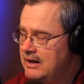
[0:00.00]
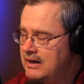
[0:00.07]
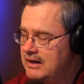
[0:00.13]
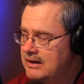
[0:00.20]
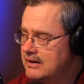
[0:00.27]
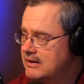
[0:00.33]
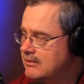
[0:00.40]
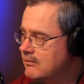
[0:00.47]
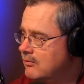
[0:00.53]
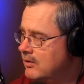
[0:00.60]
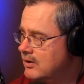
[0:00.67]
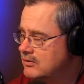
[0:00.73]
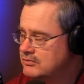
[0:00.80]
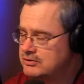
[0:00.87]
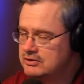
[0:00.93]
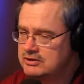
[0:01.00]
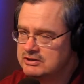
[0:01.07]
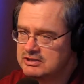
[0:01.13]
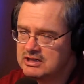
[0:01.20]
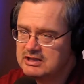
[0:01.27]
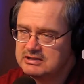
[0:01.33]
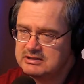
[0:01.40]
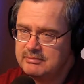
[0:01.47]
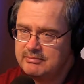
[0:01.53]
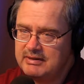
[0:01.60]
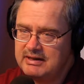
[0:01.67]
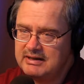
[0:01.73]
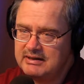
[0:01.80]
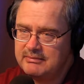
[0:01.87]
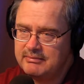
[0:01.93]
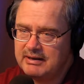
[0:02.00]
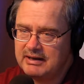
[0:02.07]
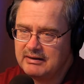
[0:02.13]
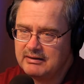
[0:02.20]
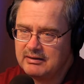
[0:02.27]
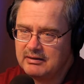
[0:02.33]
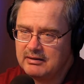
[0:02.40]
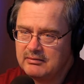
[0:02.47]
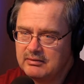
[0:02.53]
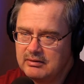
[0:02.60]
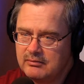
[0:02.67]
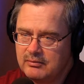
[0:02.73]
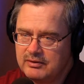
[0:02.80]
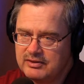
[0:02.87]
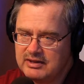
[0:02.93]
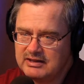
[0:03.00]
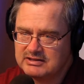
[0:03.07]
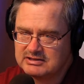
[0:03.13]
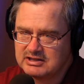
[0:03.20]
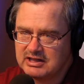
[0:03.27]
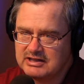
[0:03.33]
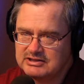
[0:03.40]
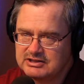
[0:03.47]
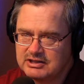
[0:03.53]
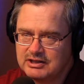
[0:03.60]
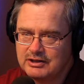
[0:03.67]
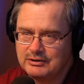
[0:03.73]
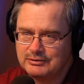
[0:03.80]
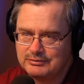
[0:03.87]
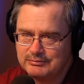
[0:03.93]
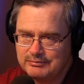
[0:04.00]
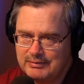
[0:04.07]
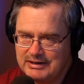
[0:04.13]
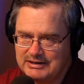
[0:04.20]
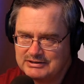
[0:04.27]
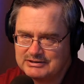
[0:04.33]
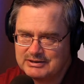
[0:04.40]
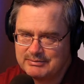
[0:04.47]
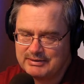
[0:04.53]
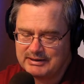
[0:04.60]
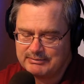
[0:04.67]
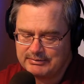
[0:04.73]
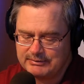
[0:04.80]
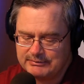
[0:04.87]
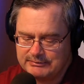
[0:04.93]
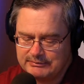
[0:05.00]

And why don't you discuss a minute about what the insulation code means to people?